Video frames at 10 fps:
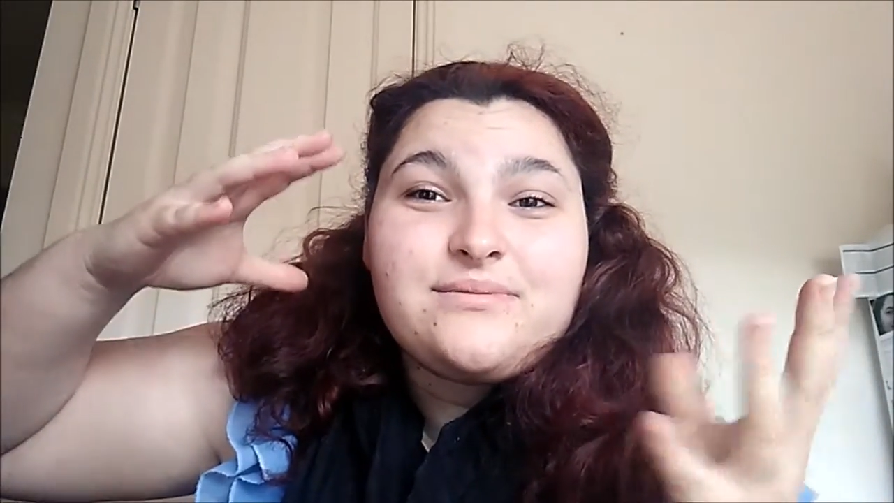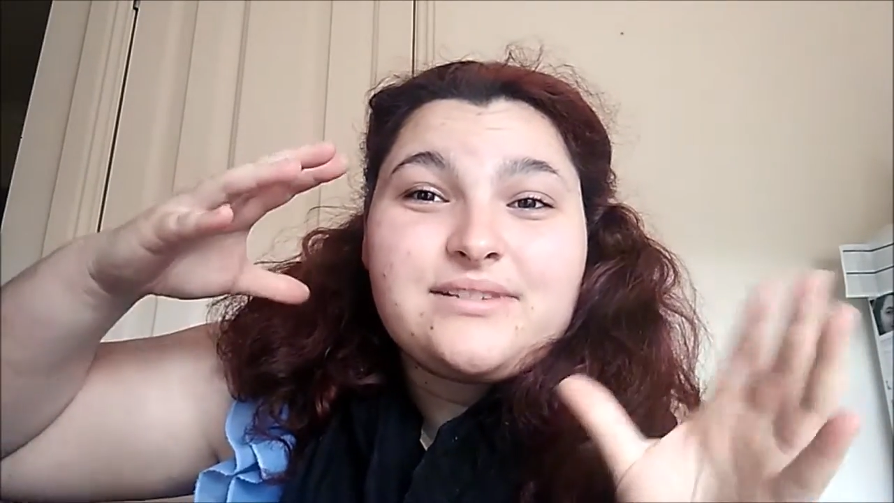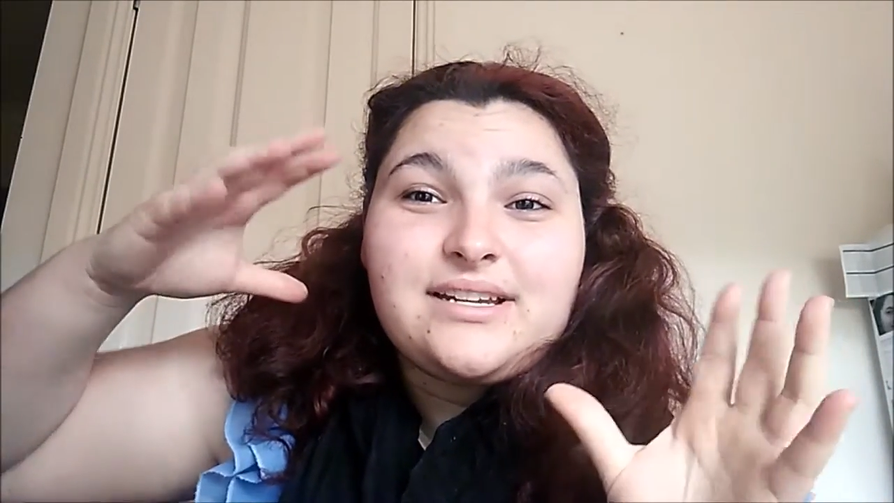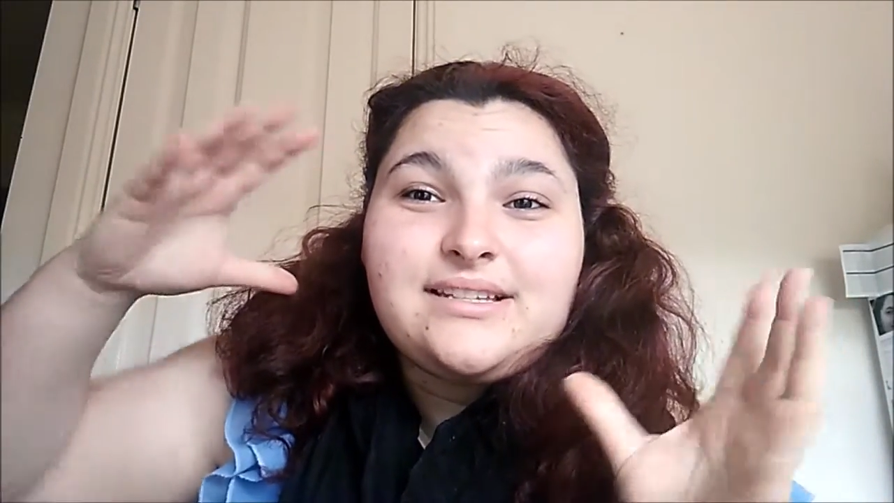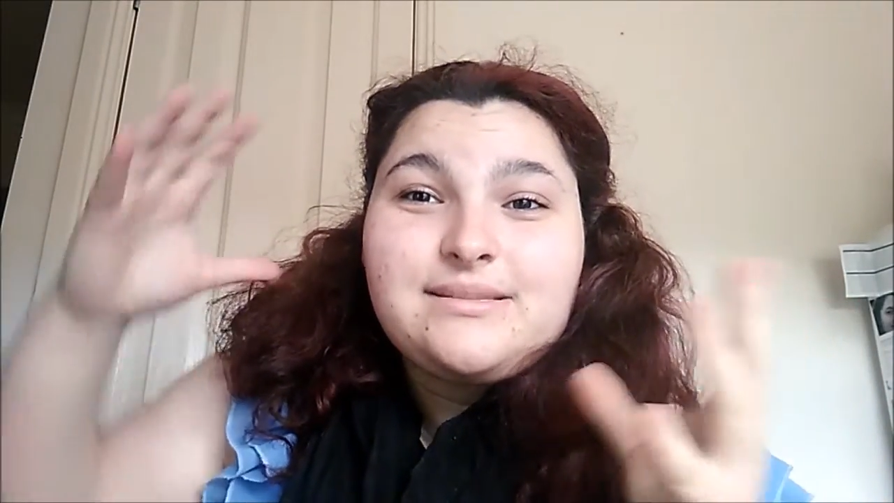it
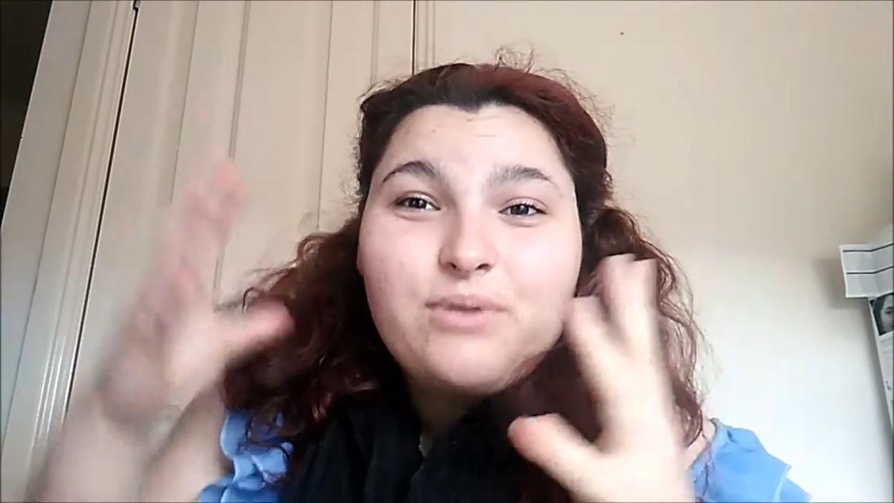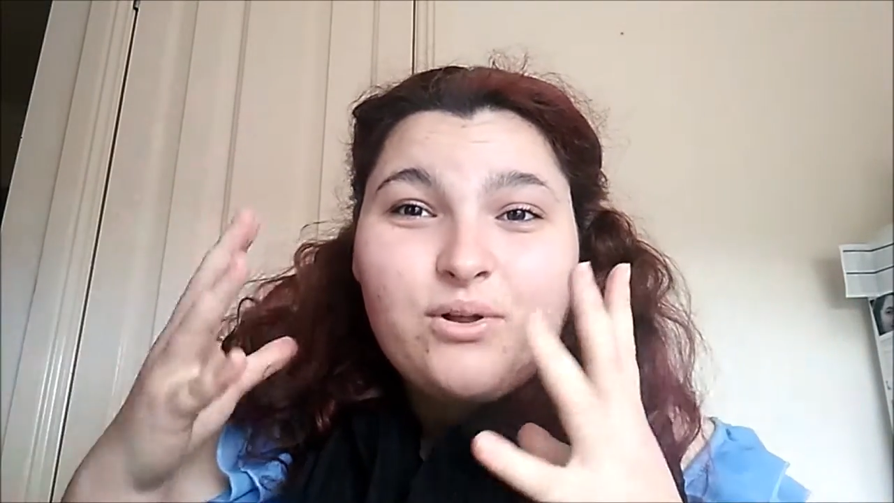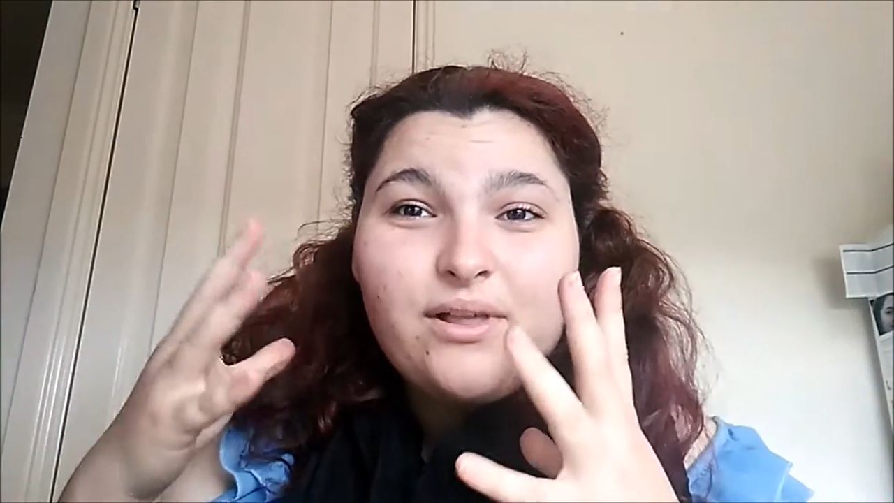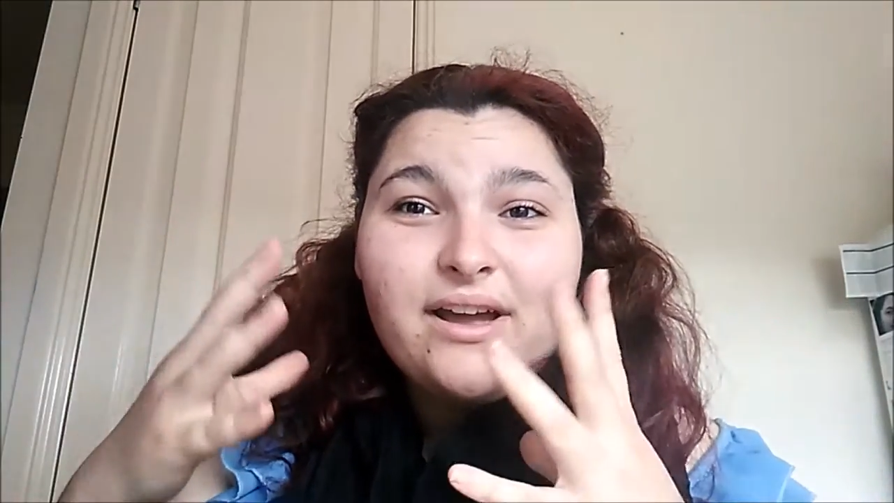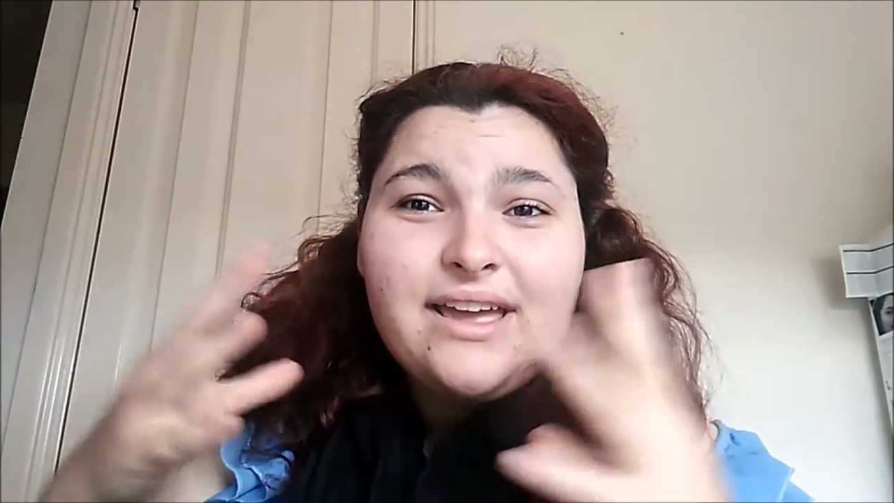was getting
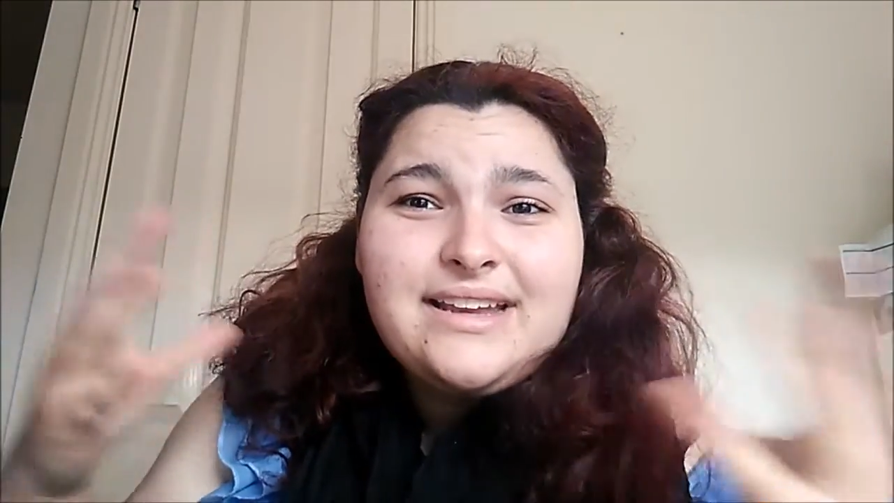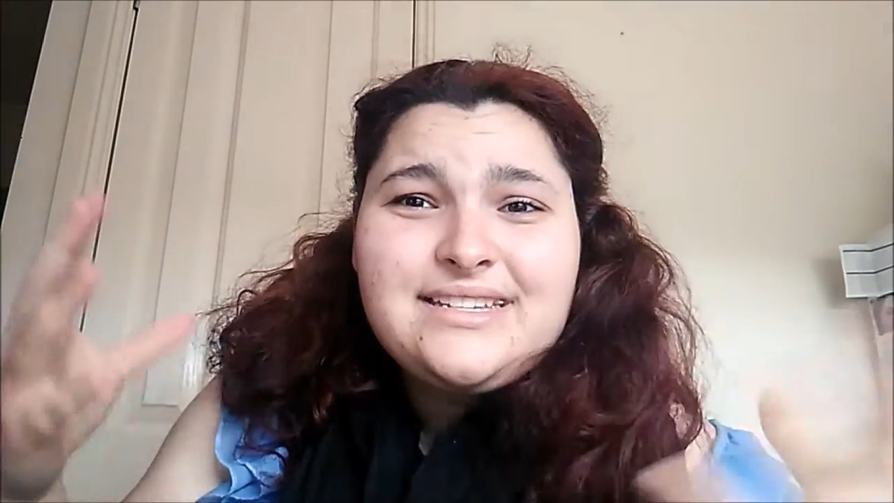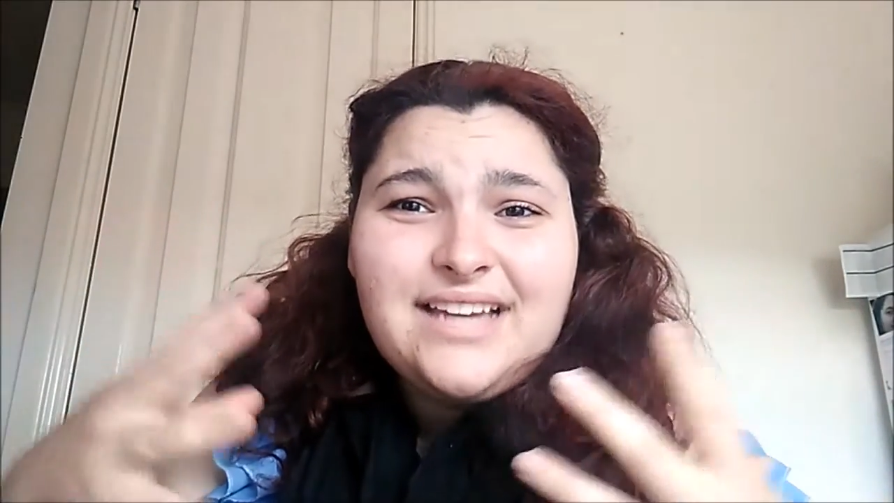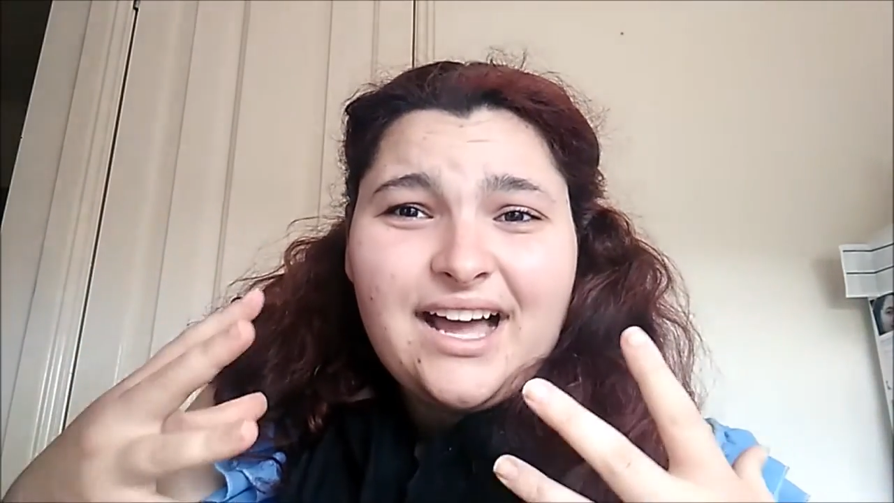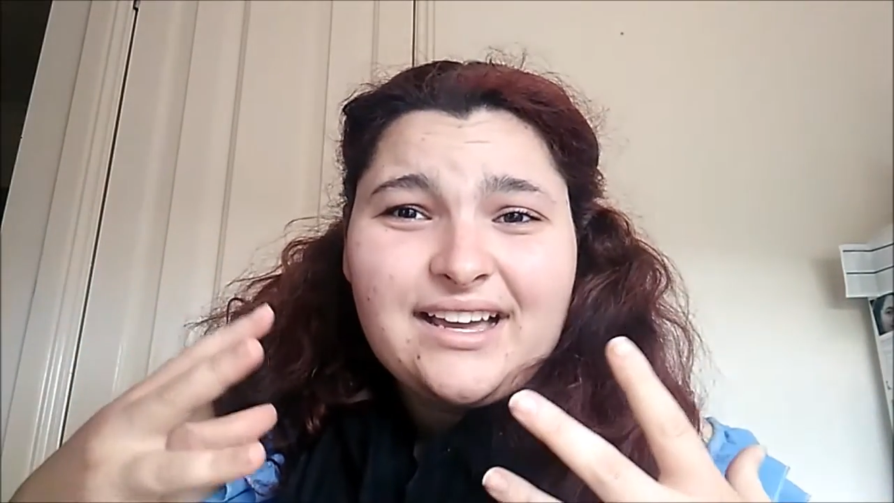smaller
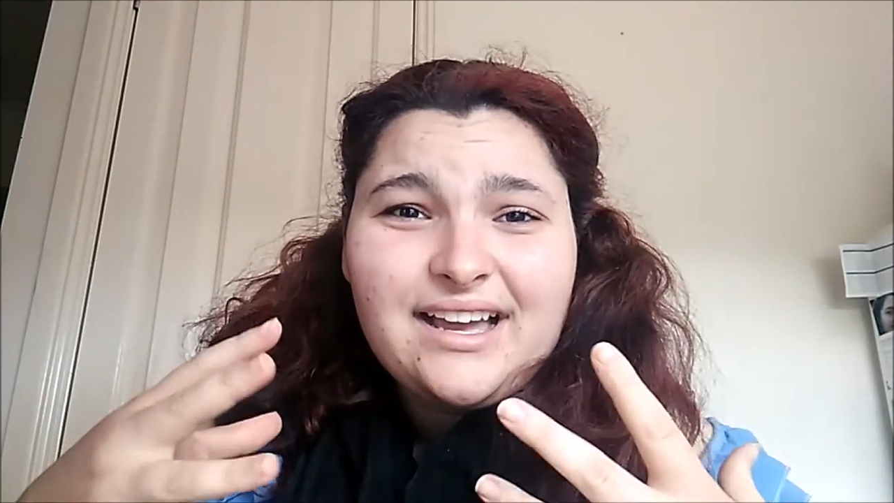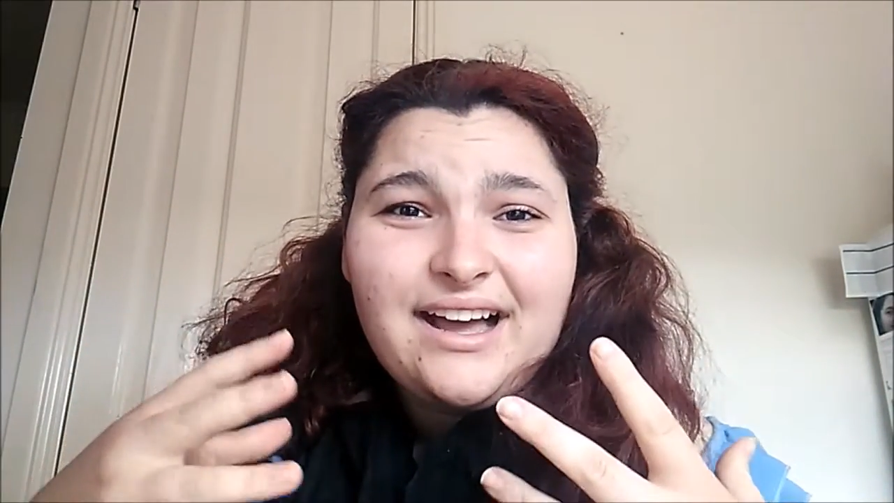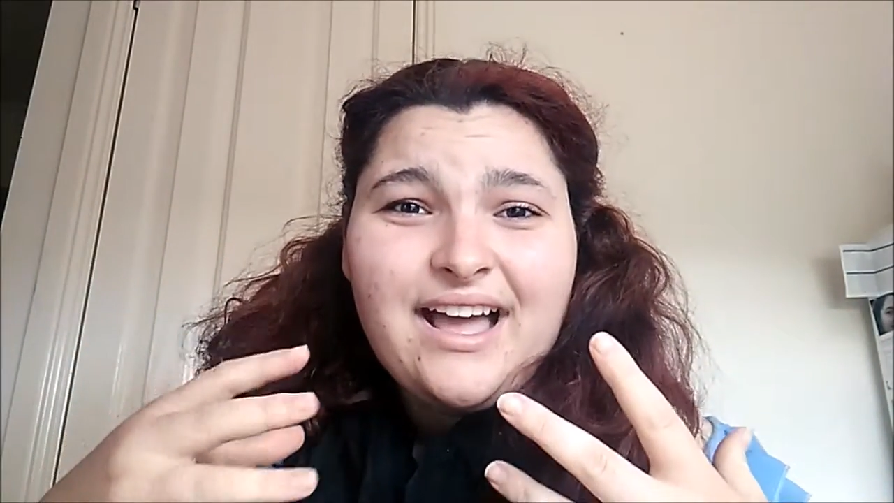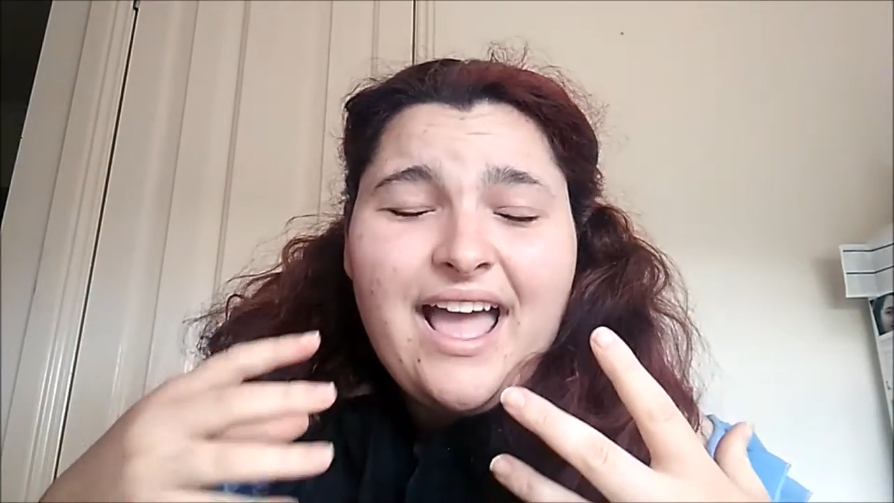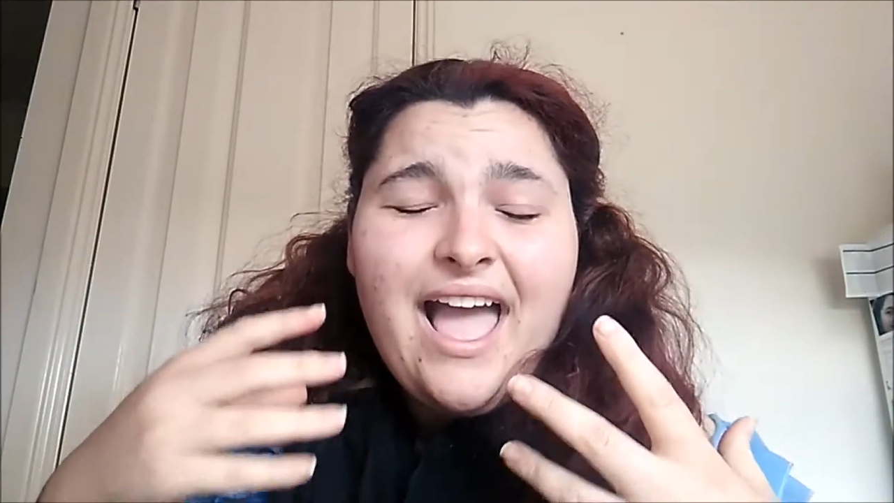and
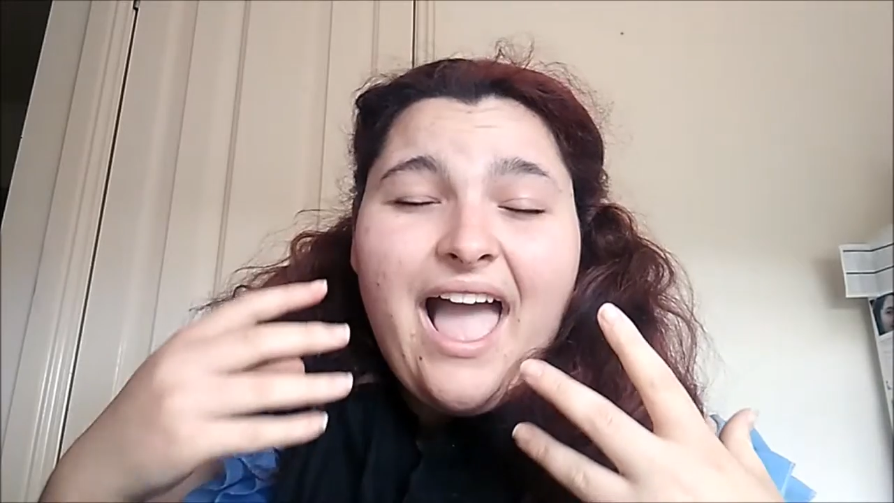darker,